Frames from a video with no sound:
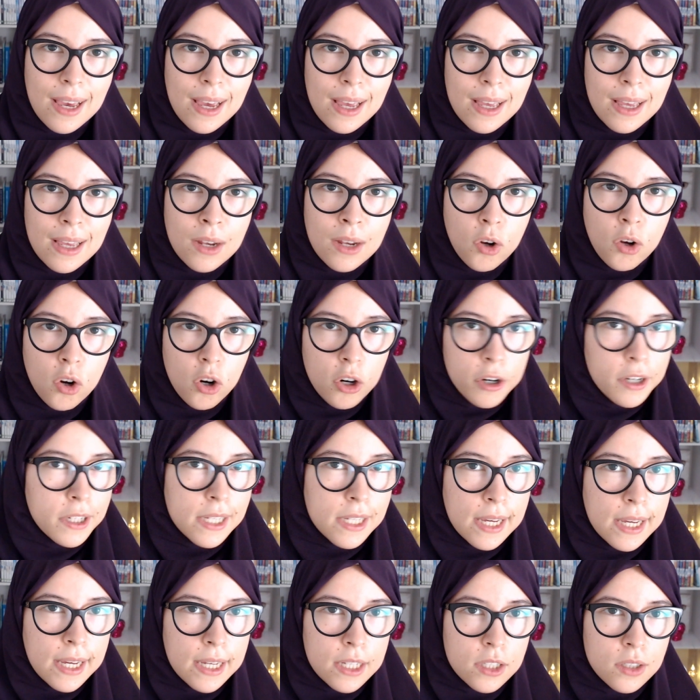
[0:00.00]
an
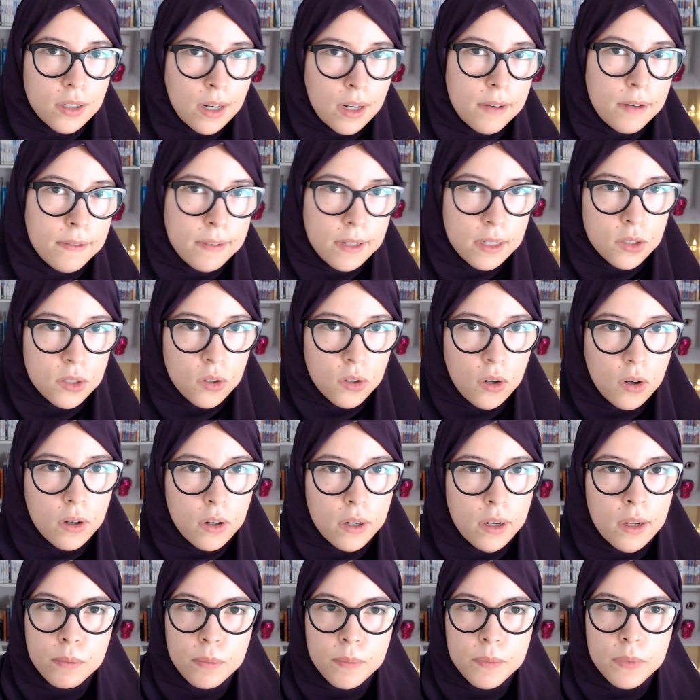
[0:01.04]
RTX graphics card.